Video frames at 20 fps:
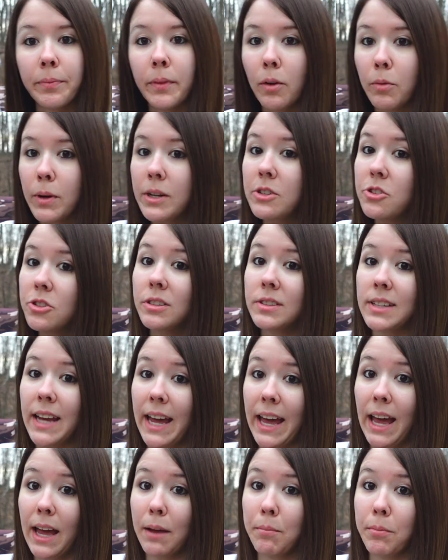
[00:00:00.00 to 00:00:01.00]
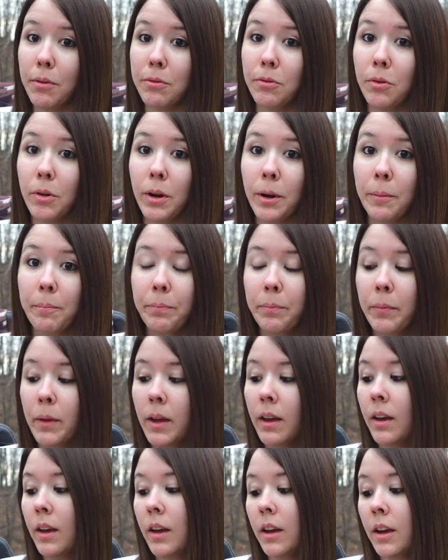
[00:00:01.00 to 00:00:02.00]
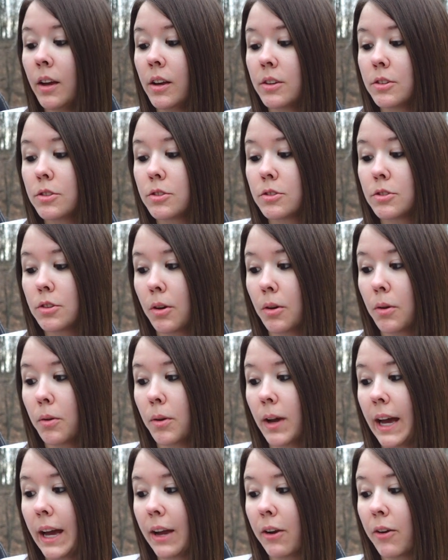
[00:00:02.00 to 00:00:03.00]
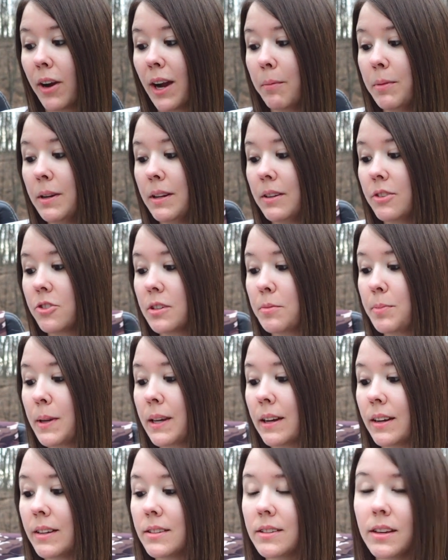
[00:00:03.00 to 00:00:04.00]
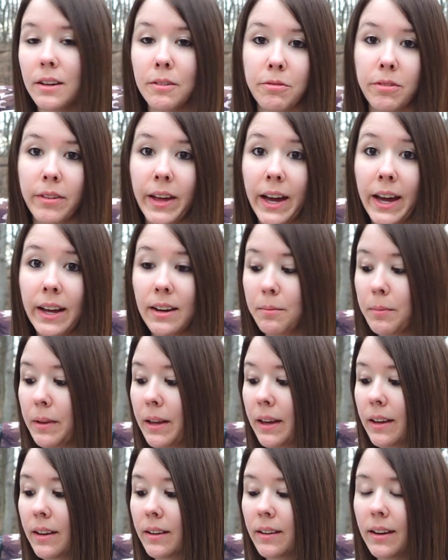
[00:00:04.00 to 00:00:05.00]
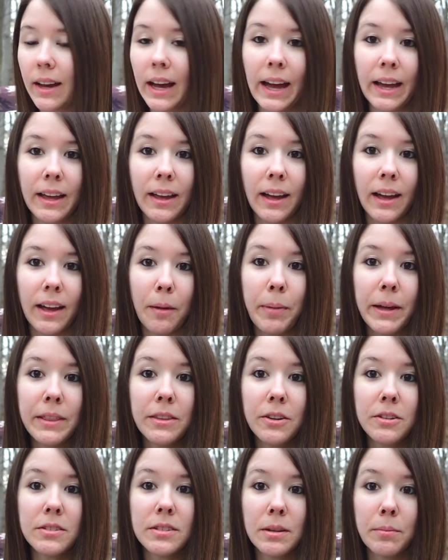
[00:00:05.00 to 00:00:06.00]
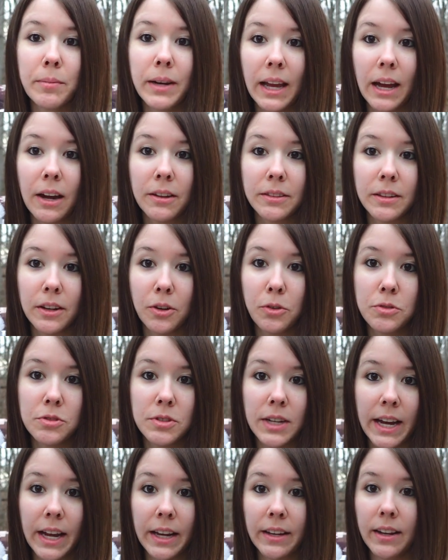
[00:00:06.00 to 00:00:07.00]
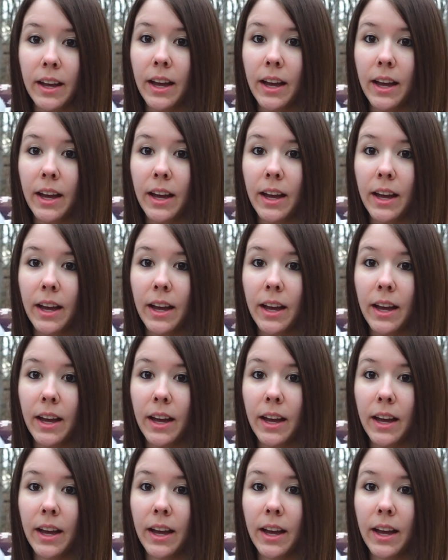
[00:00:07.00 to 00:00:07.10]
original tag before. So I grabbed it just because of that. I'm like, I bet there's somebody out there who's dying